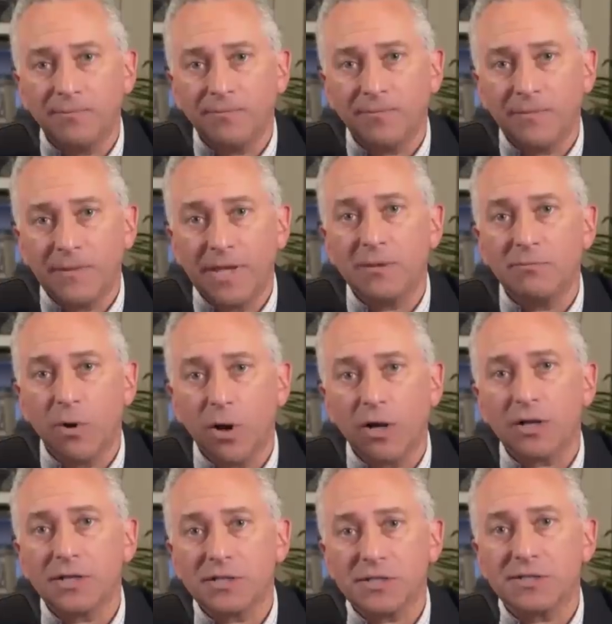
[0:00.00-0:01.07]
And
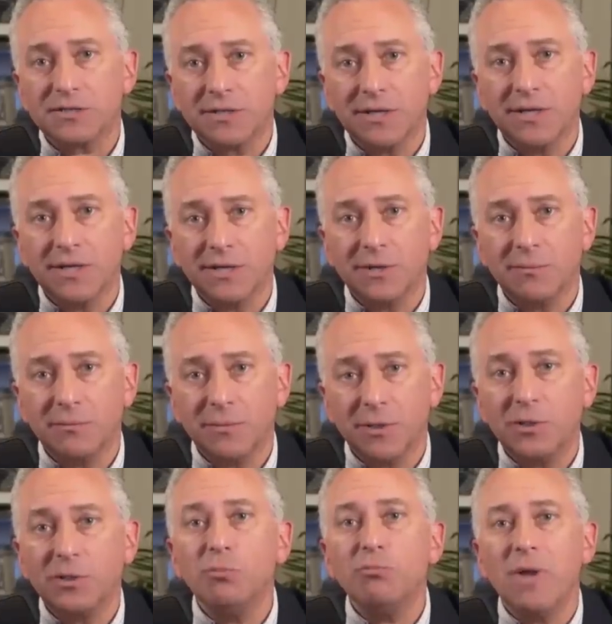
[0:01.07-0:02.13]
markets,
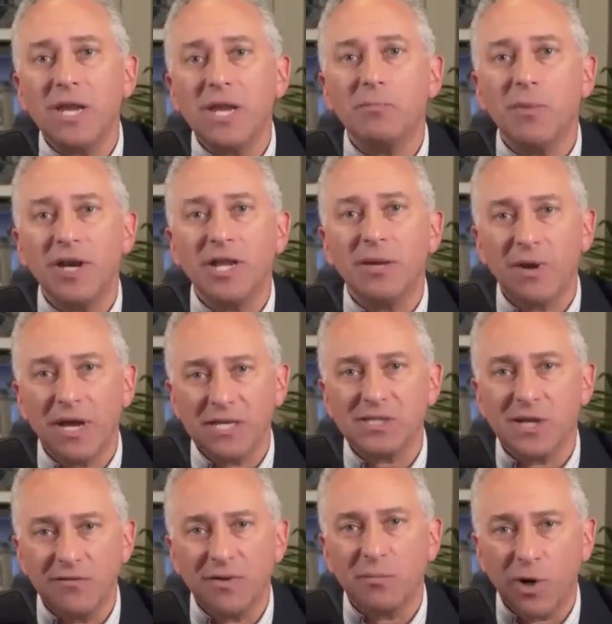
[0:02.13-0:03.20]
you make money by
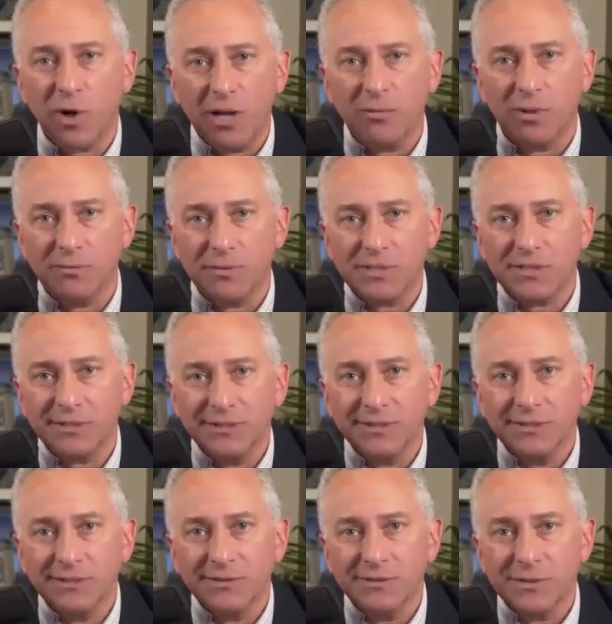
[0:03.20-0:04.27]
solving problems.
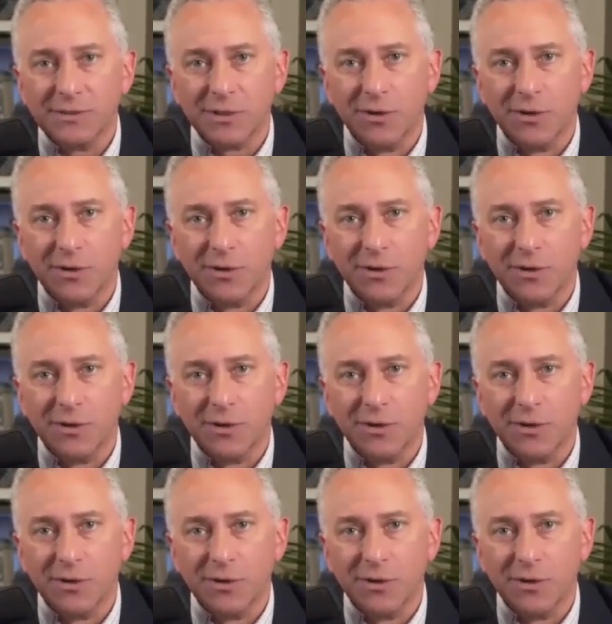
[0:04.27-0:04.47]
So,